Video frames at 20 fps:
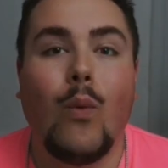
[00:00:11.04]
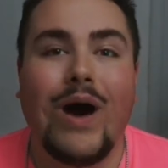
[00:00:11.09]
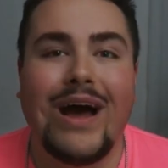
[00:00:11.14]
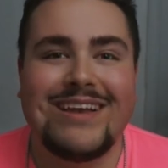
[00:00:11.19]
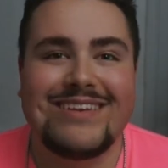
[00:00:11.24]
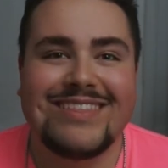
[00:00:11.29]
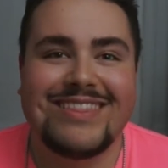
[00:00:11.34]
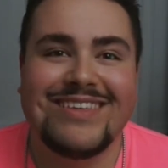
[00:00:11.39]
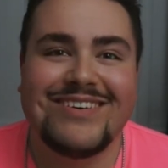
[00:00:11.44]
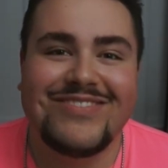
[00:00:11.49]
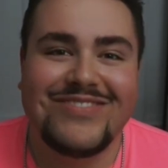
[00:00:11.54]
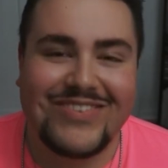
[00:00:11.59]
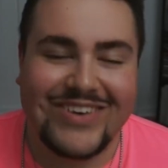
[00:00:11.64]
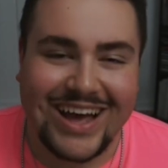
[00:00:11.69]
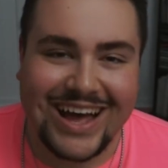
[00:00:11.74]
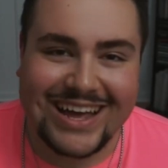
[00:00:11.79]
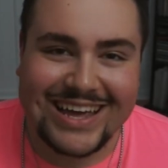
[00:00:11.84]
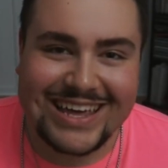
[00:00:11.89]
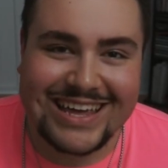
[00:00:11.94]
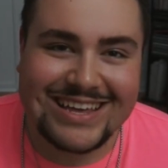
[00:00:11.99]
What the f
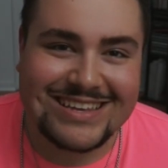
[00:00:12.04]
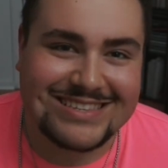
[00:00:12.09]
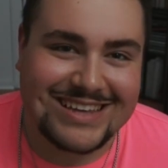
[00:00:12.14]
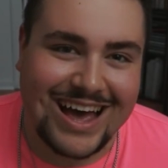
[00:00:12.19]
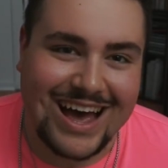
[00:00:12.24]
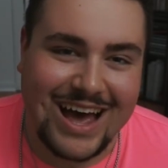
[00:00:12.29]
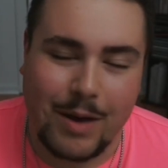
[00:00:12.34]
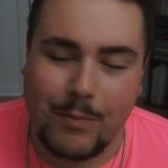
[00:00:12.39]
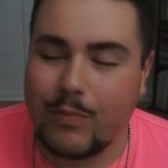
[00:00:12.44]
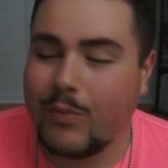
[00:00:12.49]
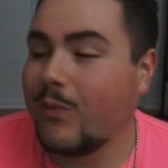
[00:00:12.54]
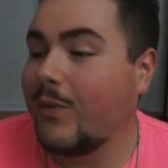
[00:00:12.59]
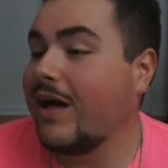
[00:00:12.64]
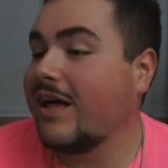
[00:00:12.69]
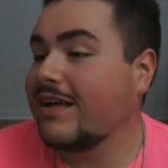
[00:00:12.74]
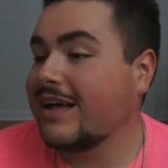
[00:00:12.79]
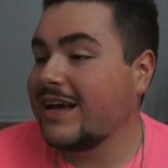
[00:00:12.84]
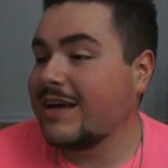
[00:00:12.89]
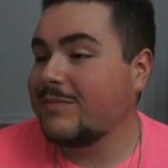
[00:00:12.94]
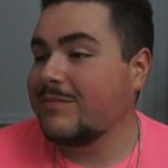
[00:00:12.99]
is up?
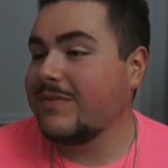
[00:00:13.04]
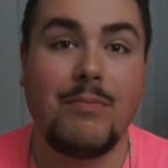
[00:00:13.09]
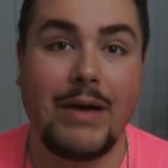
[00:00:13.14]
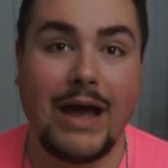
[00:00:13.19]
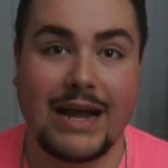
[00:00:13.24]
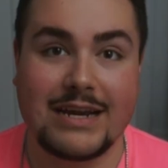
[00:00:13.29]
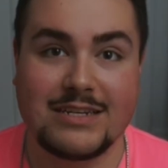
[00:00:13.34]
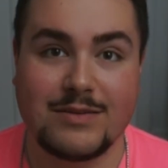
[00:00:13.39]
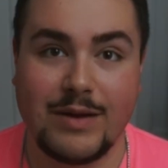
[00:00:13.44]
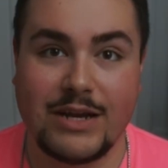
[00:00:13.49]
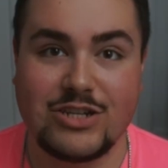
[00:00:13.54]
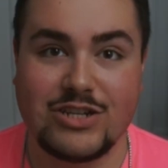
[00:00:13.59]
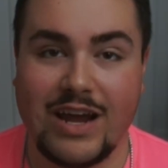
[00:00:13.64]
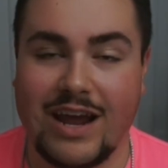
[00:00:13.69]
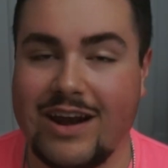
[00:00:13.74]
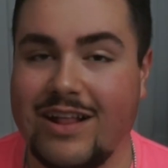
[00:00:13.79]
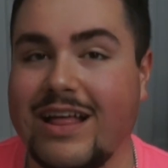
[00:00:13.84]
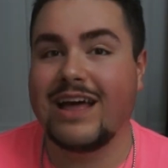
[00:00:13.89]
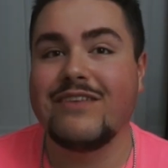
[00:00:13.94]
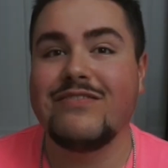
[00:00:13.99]
Welcome back to my
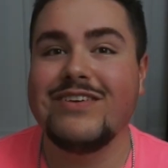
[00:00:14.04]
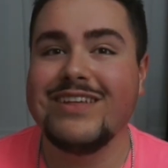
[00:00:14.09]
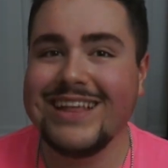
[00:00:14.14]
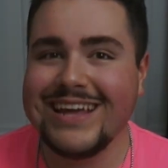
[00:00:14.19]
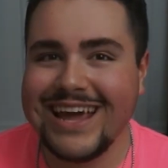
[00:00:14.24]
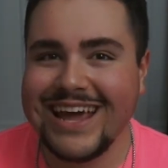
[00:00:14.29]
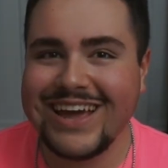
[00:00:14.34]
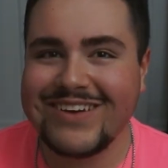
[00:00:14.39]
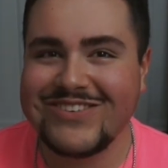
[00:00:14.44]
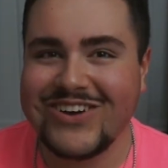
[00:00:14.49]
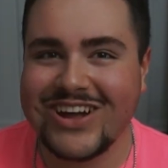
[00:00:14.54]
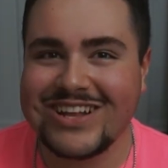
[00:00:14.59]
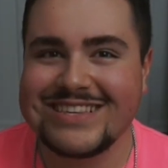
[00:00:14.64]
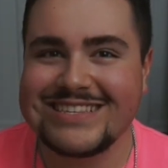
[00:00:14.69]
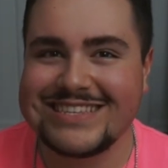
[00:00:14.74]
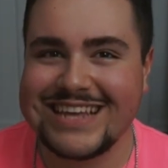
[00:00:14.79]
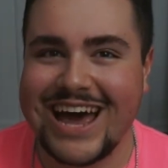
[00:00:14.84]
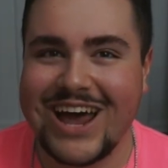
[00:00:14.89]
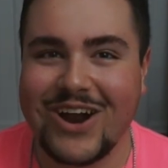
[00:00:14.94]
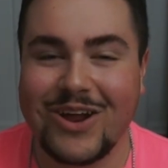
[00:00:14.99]
channel. I feel like I have
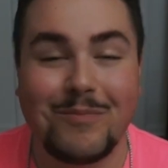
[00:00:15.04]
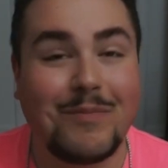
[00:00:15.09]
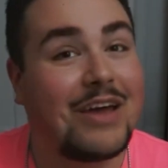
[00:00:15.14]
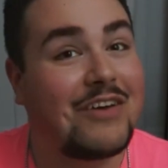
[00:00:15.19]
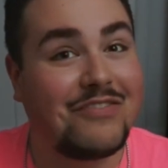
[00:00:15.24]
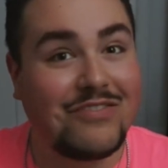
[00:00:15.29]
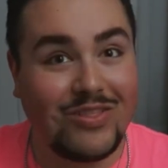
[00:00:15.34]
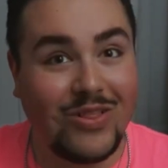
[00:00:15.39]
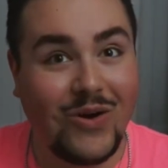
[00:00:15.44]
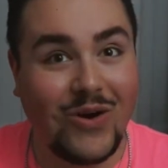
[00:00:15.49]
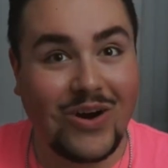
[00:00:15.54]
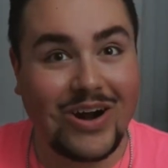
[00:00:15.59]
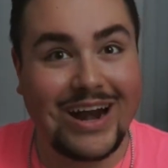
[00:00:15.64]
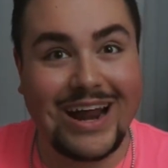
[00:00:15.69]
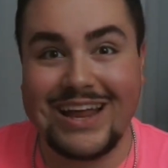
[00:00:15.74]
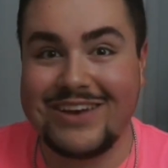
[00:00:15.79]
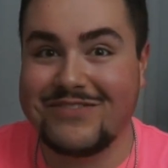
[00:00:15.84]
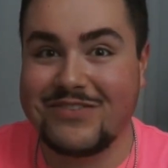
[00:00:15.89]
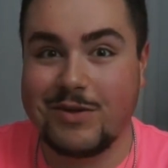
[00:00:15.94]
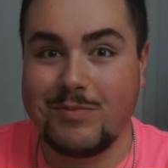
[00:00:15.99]
not sat on my floor
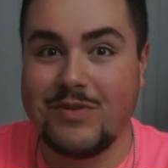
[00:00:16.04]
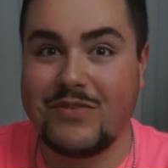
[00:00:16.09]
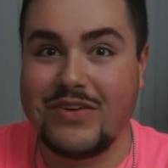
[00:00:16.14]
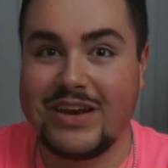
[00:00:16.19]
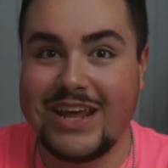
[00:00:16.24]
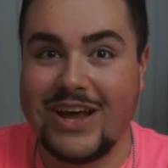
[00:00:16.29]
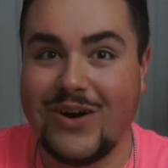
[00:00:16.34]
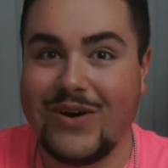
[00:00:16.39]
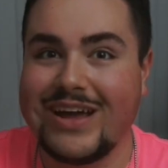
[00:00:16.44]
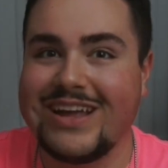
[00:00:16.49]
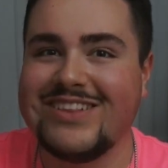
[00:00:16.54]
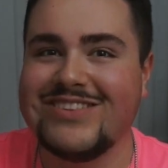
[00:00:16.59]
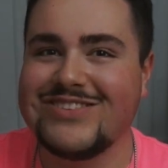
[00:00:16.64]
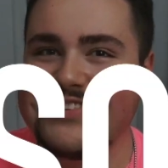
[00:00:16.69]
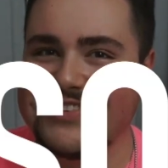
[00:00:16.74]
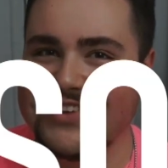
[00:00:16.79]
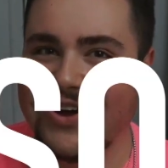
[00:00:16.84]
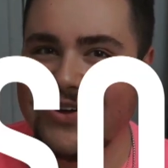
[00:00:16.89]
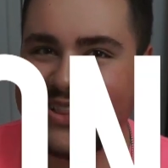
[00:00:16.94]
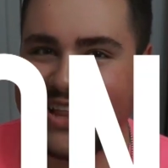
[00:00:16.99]
and filmed a video in
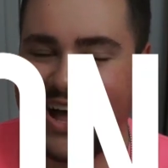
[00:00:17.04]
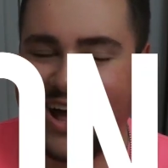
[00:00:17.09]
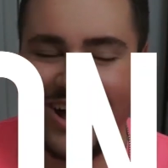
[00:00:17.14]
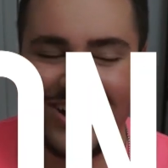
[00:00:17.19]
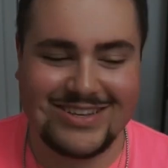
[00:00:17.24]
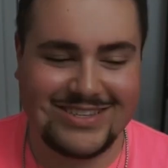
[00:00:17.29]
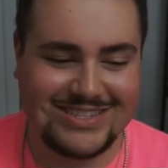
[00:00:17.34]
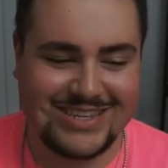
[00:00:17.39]
so long,